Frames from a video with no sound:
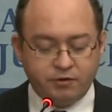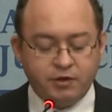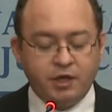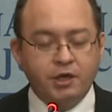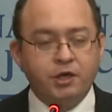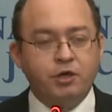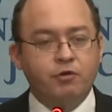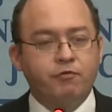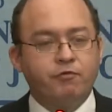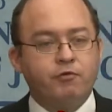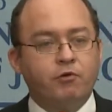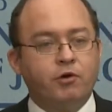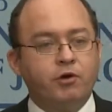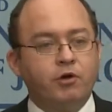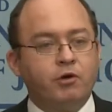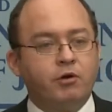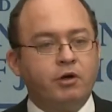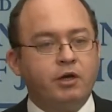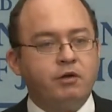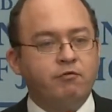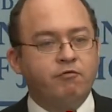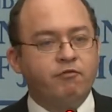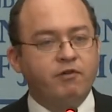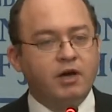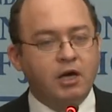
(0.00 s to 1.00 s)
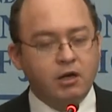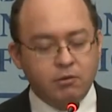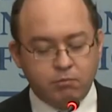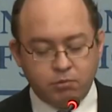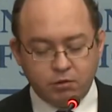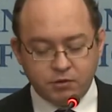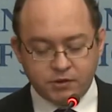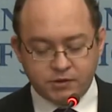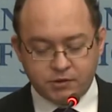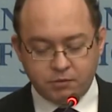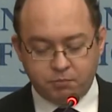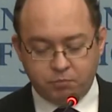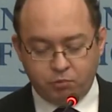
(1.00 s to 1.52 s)
thank you for your
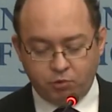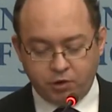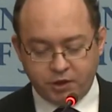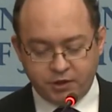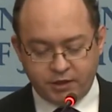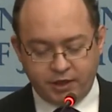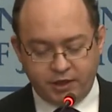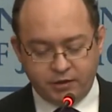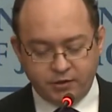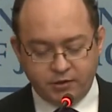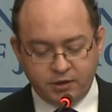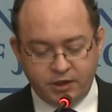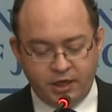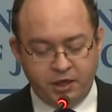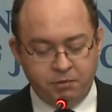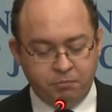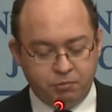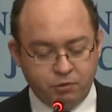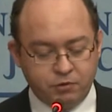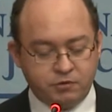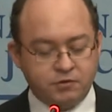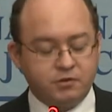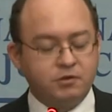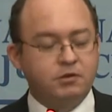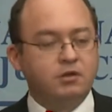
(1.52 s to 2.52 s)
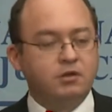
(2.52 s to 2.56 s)
invaluable support and input,